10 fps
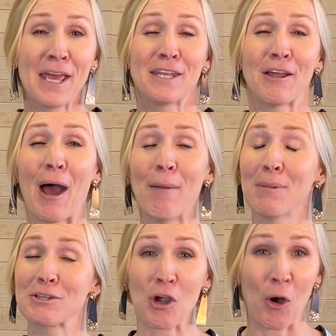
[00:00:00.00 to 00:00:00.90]
Now, I'm
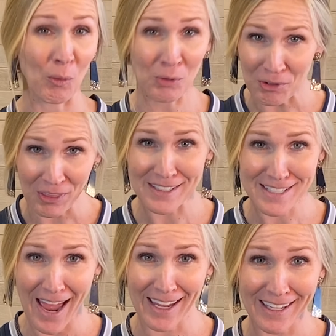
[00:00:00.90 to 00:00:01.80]
much older than
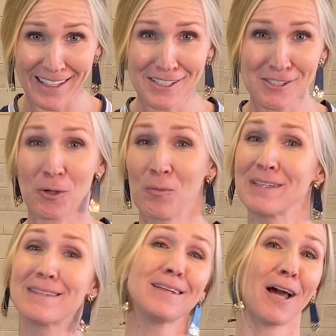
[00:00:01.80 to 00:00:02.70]
Dak is, so we
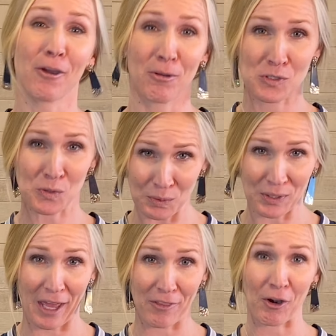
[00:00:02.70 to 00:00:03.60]
did not go to school
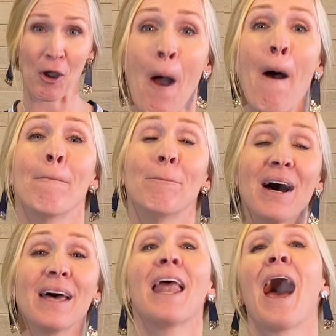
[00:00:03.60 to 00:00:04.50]
together,
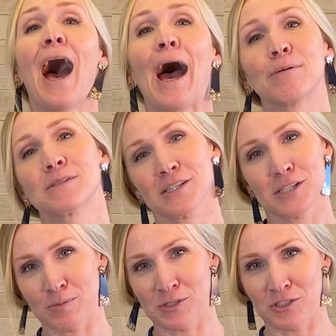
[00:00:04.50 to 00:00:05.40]
but I was a
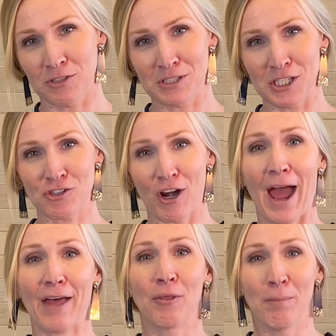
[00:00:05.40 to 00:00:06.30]
substitute teacher
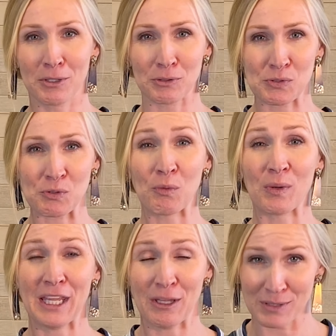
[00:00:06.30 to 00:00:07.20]
at the middle school when
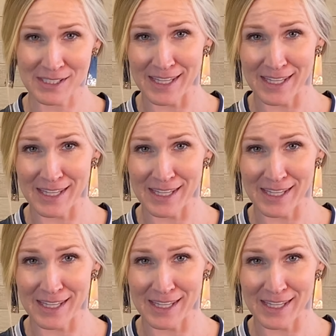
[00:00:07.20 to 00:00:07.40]
he was